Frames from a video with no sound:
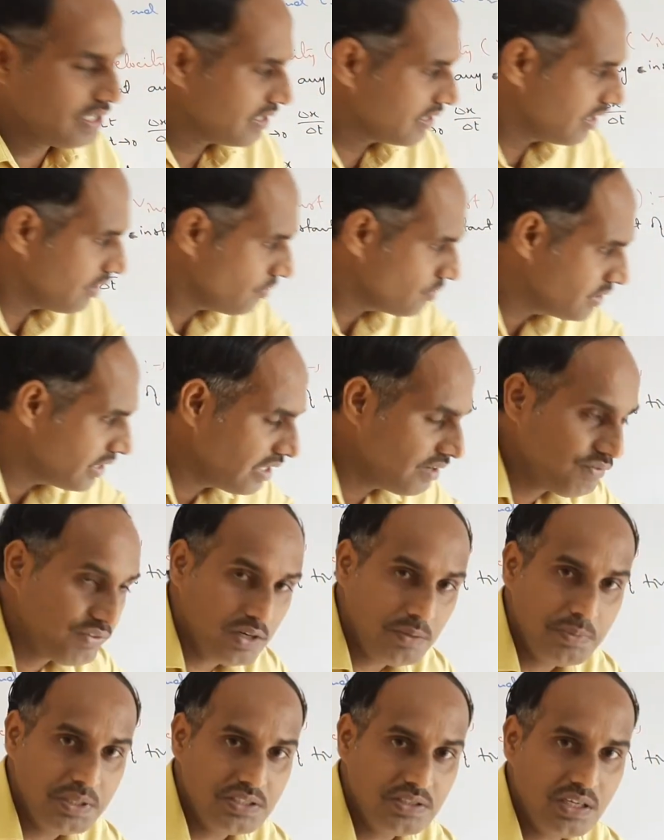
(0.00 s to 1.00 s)
it gives the
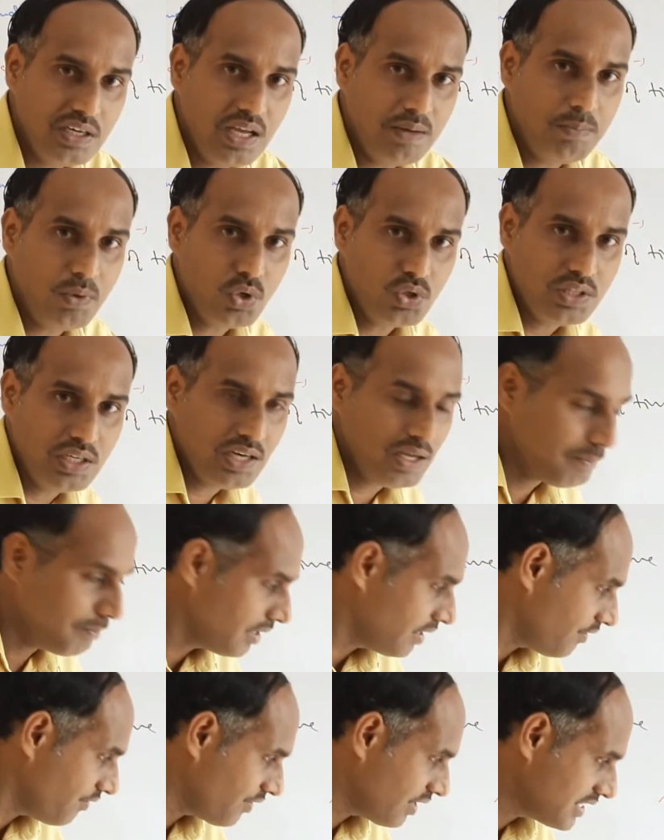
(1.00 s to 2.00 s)
information about the number
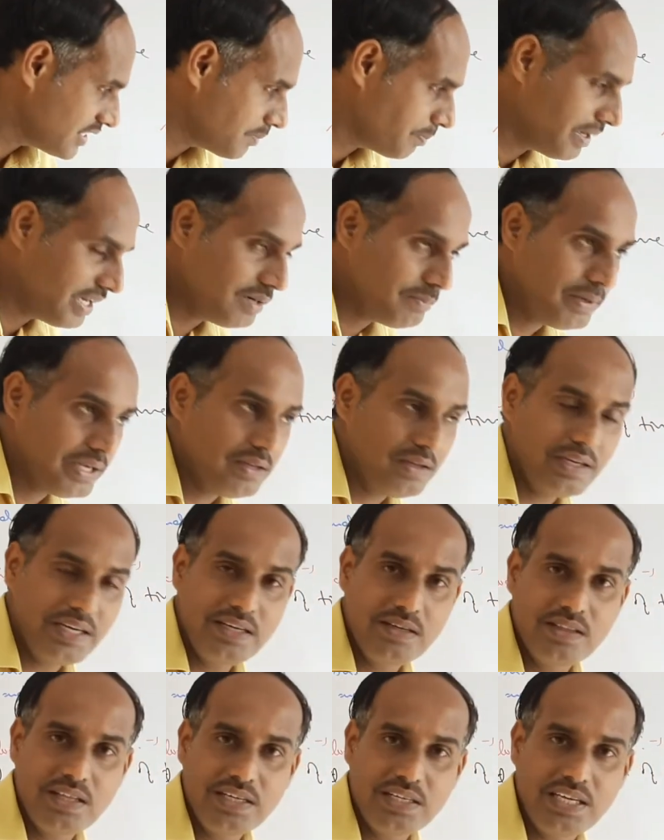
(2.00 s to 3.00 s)
of runs made by
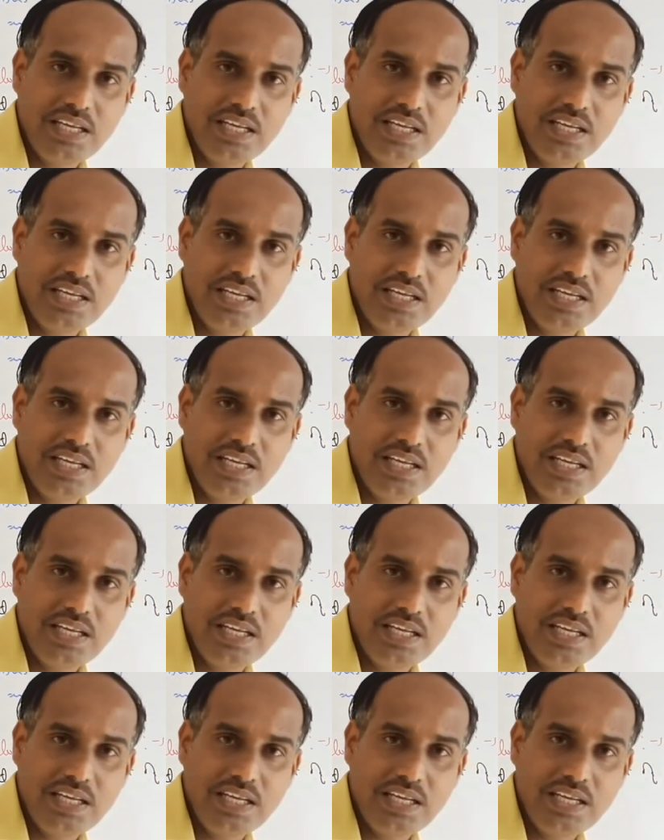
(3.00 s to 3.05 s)
the